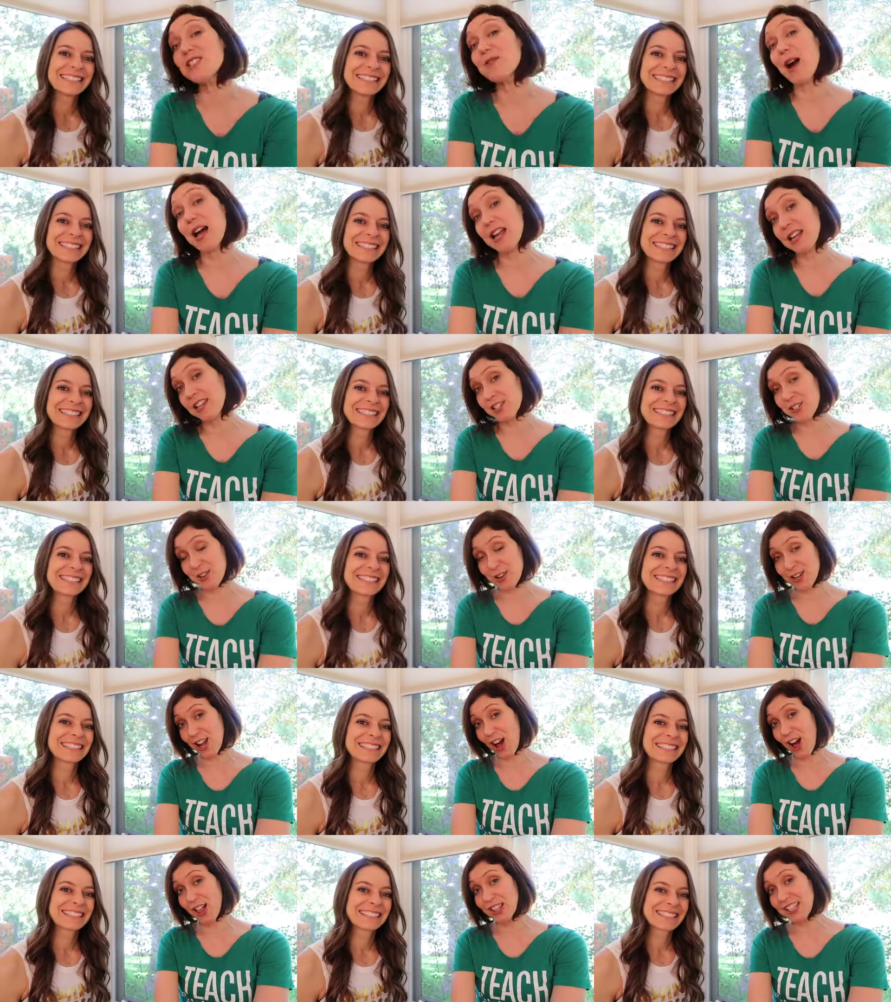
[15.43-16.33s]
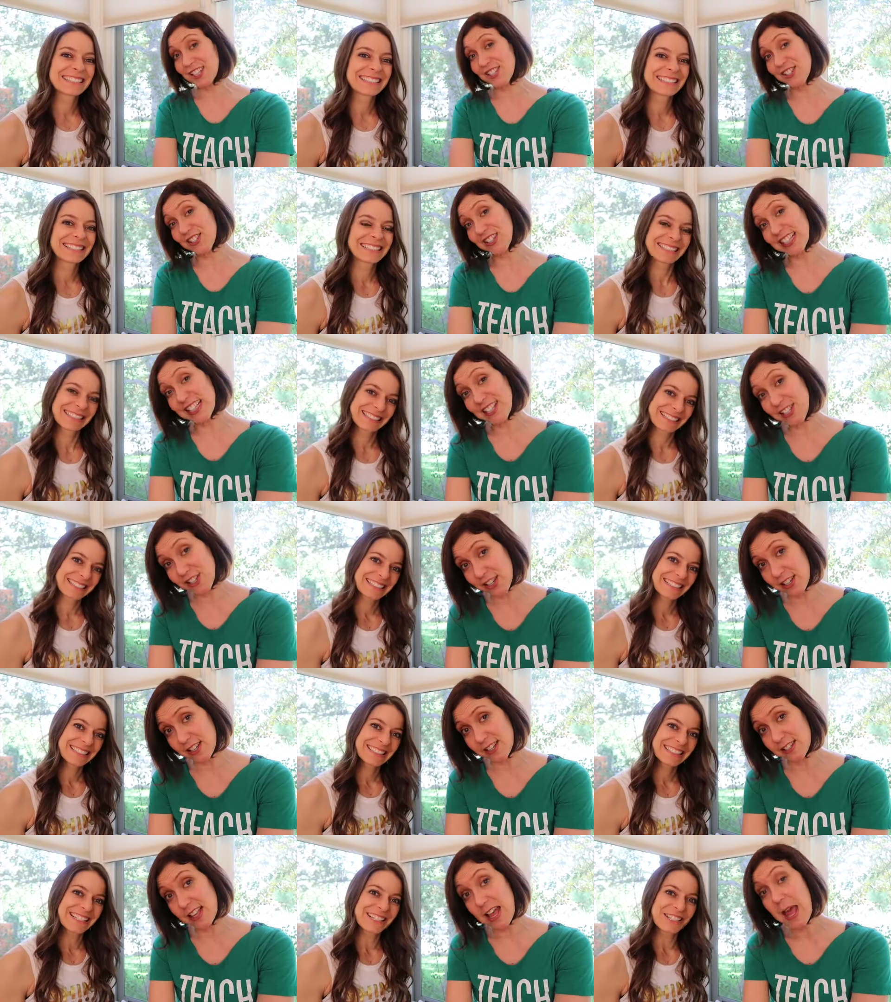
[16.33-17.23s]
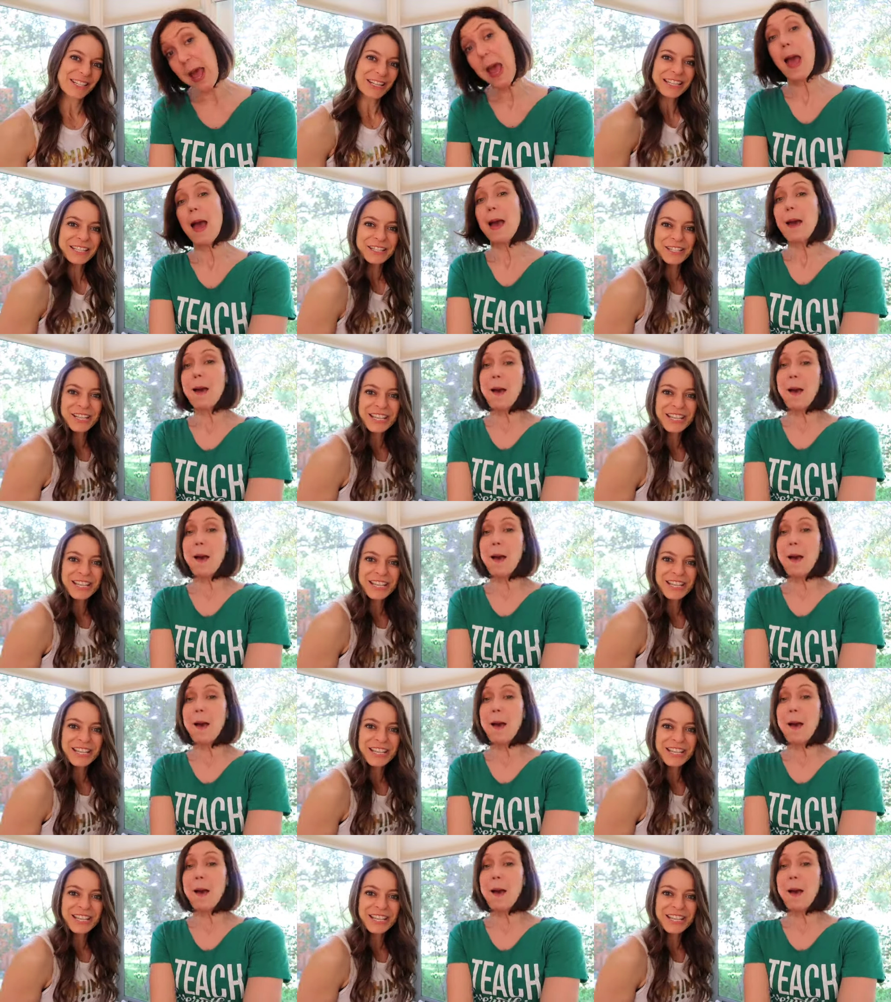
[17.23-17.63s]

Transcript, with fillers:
Speaker 1: who I enjoy calling Jilly Jill. Jilly